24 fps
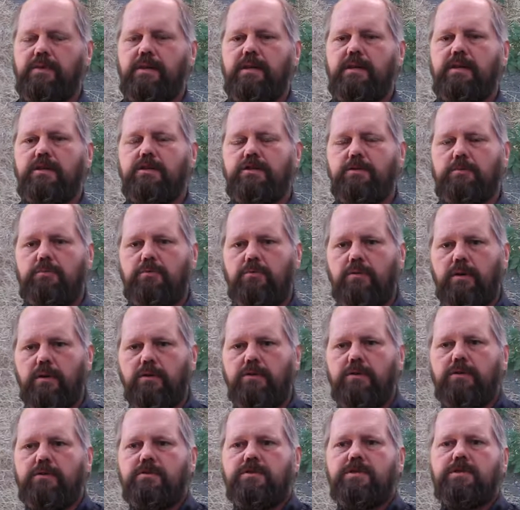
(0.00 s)
into
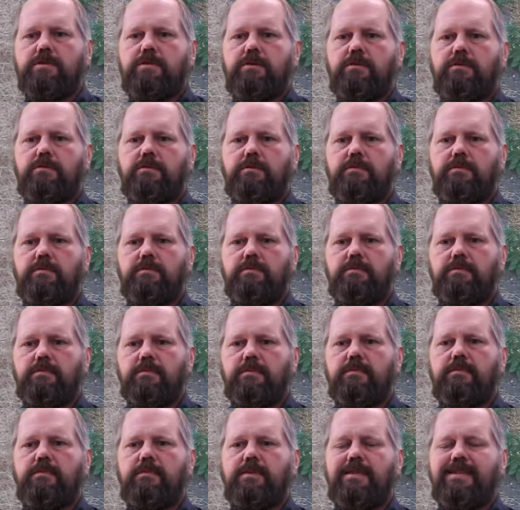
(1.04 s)
produce
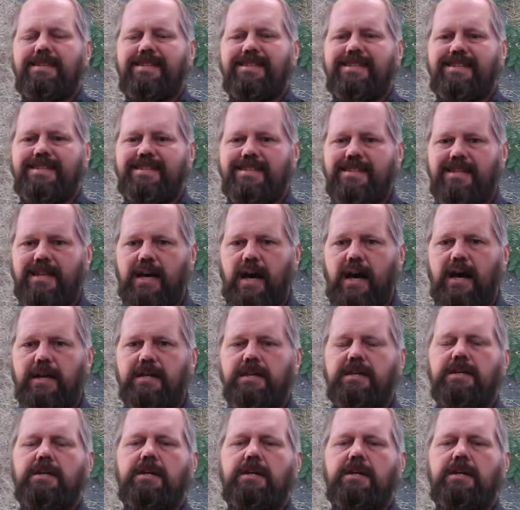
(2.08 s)
is not